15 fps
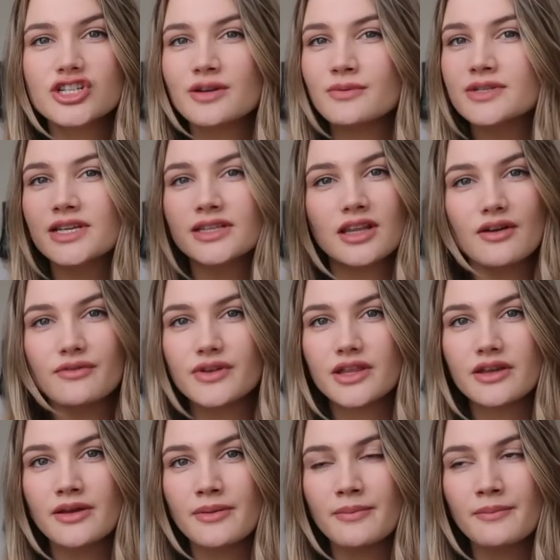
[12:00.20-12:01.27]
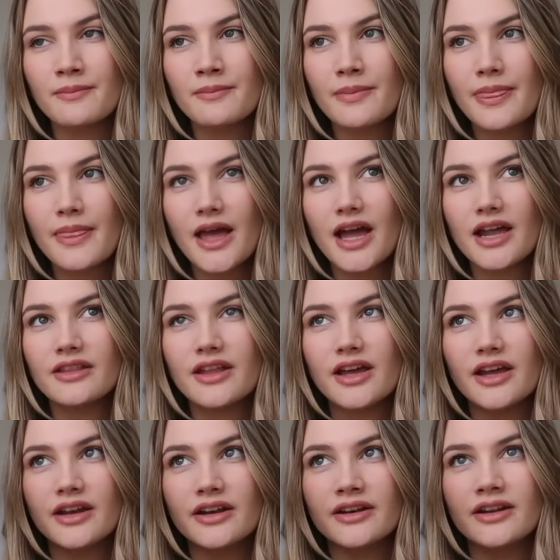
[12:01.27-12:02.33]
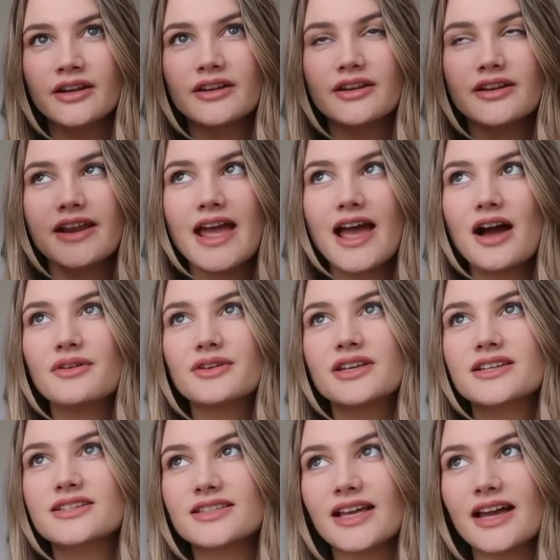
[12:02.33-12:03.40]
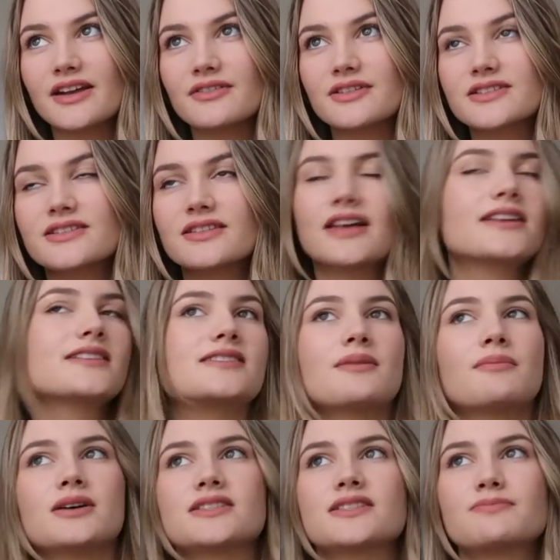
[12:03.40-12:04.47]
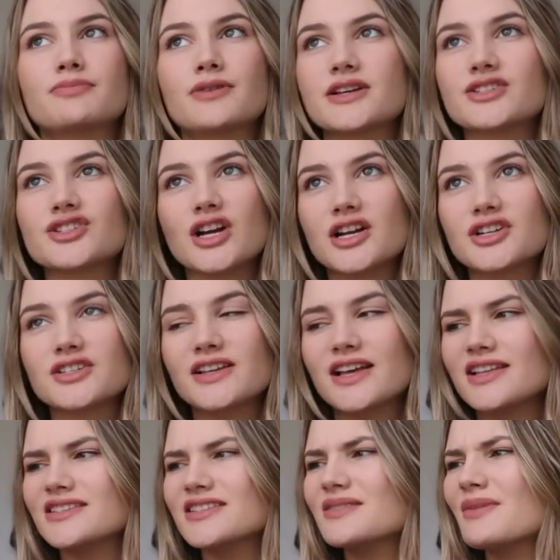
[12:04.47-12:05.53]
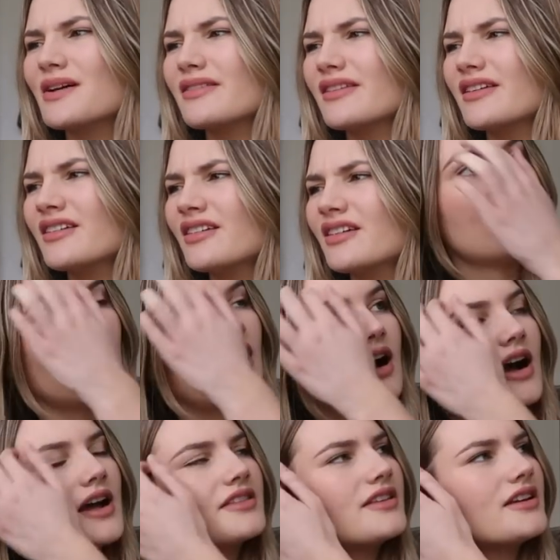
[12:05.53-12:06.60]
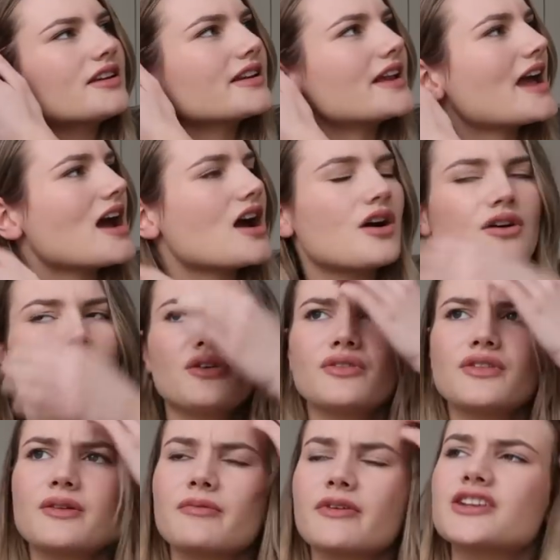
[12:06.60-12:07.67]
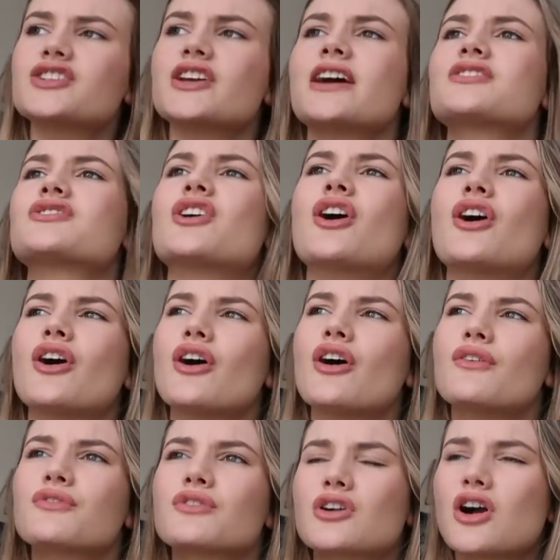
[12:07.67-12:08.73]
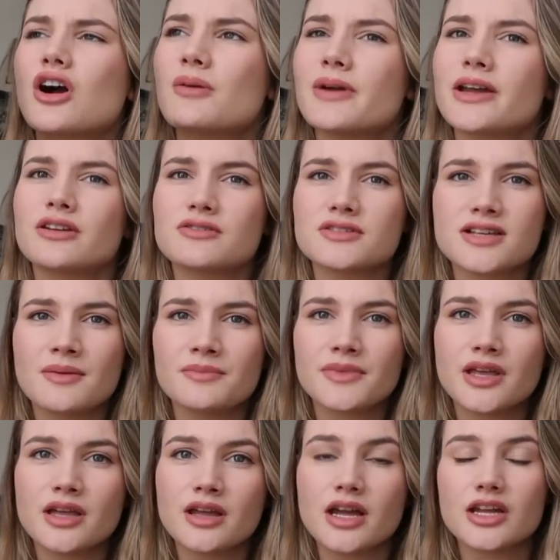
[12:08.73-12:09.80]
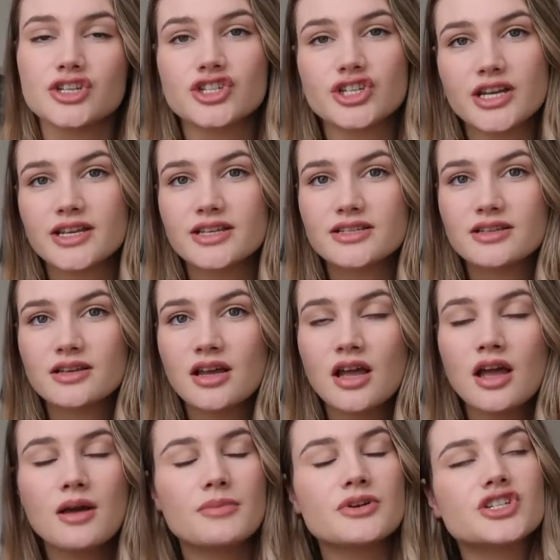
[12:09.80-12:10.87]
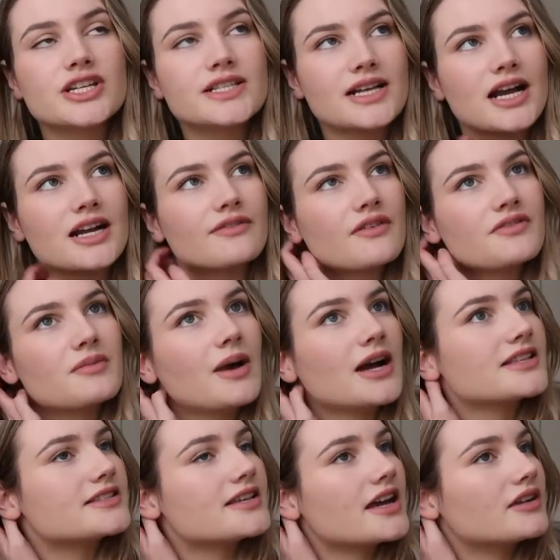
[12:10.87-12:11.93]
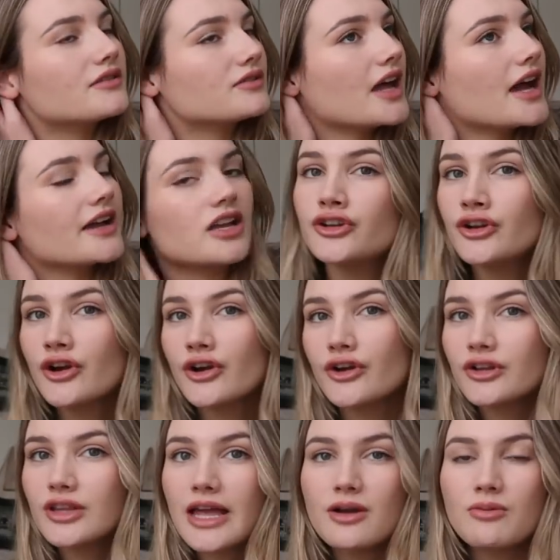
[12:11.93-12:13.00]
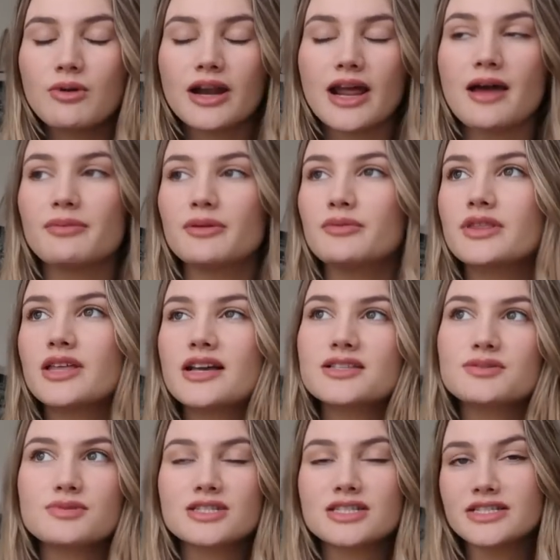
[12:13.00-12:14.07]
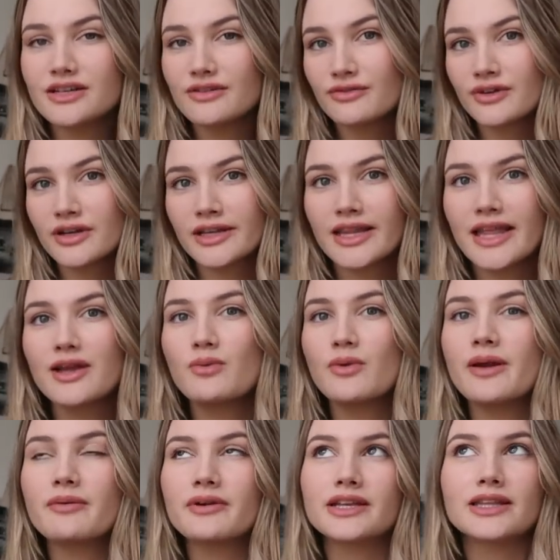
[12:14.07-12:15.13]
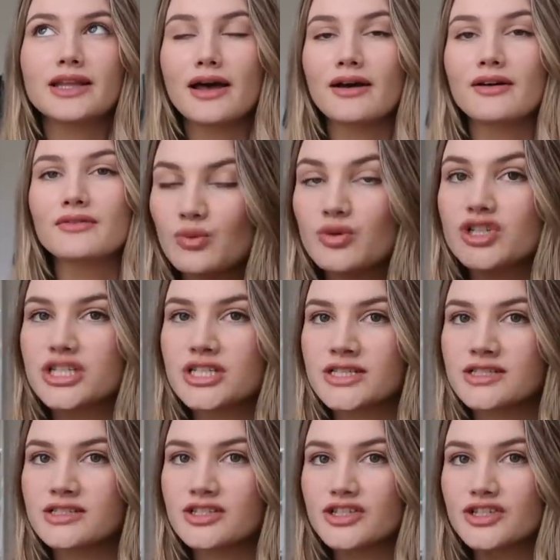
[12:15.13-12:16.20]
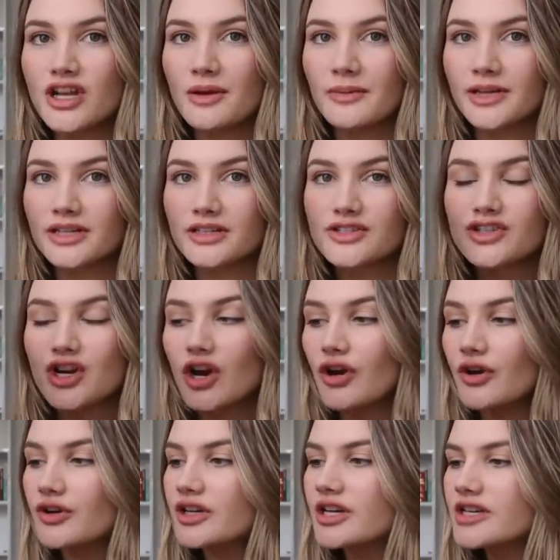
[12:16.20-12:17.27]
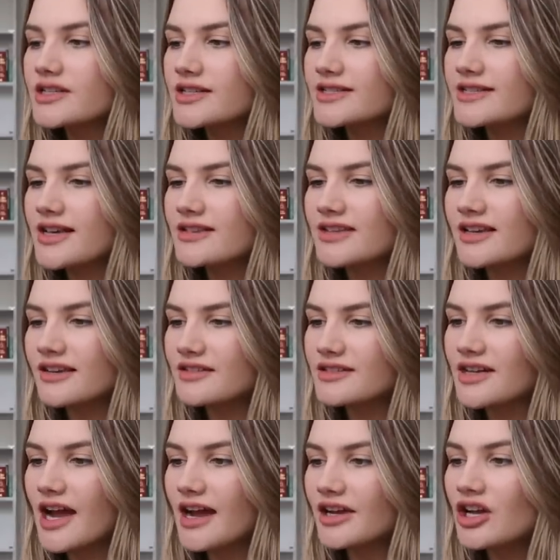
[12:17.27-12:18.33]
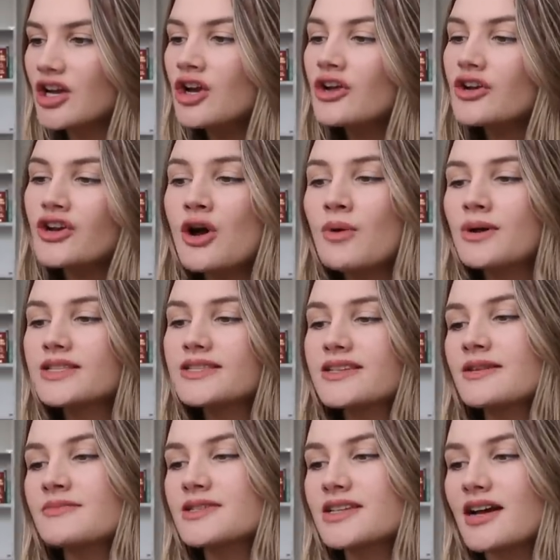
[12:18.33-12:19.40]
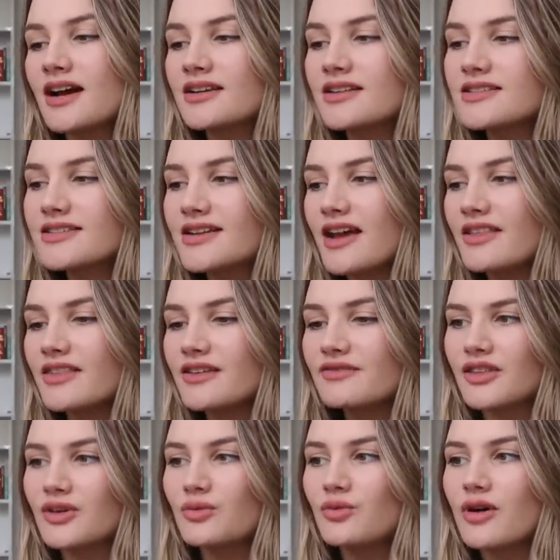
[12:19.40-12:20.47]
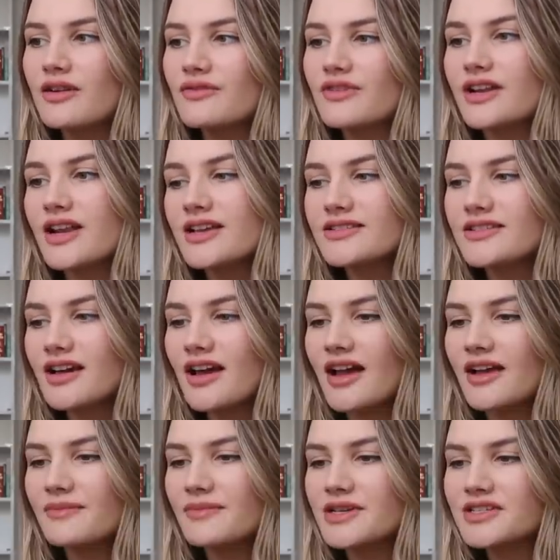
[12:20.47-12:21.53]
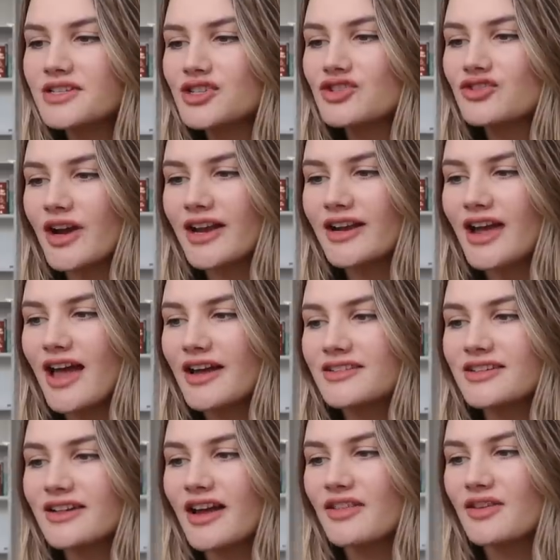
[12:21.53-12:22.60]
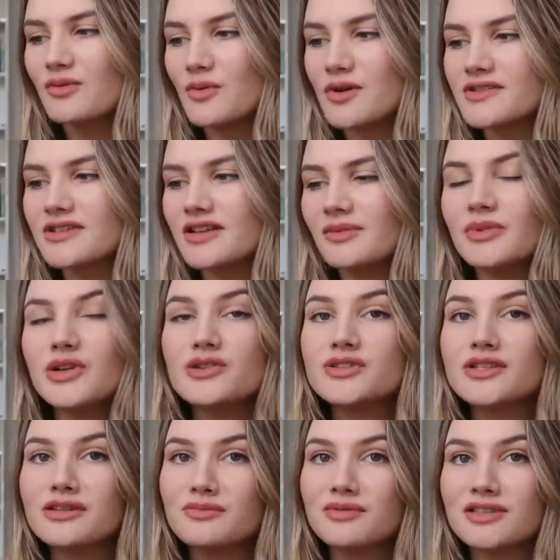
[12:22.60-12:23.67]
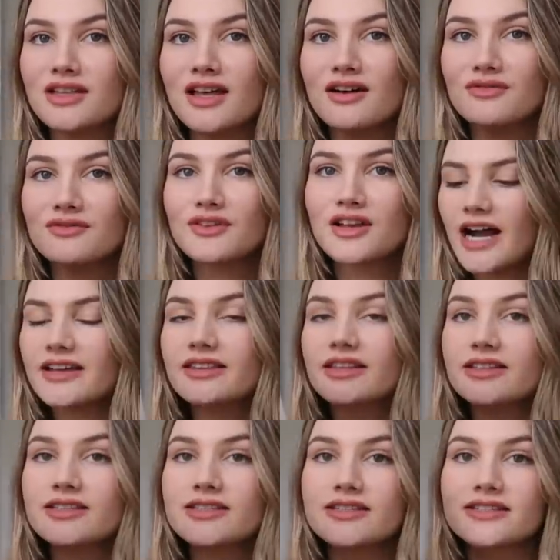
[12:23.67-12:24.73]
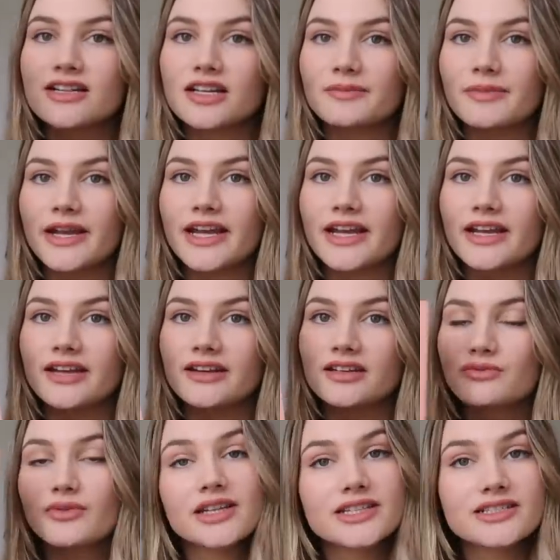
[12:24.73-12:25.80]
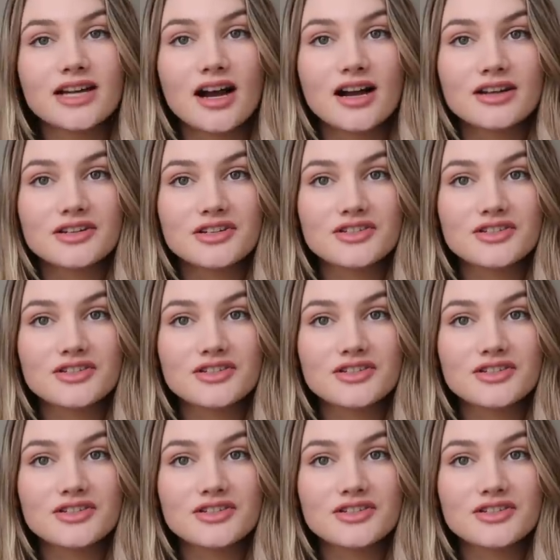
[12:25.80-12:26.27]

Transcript: she was in love with him and then now years later it's like someone's pressed charges against him i think uh, i think now they're reaching out to her for a comment or something and she's but she's kind of of the mindset of like no like what happened with us was different like we were in love which is disturbing so because it says here it's like no one seems to understand that, that what Vanessa and Mr. Strane had together wasn't abuse, it was love. I think this is gonna be really dark and